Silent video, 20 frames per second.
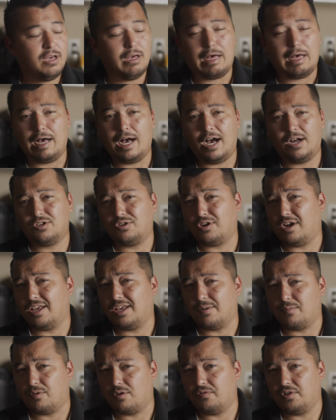I'll try to
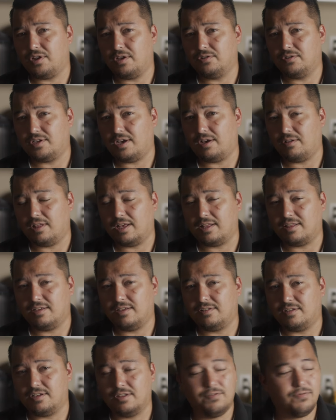get more videos out like
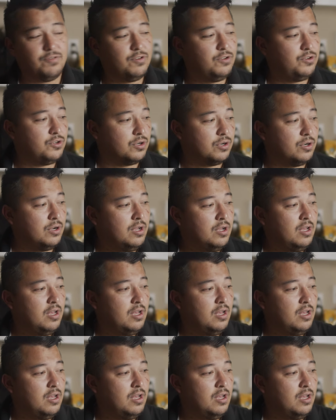this in the future.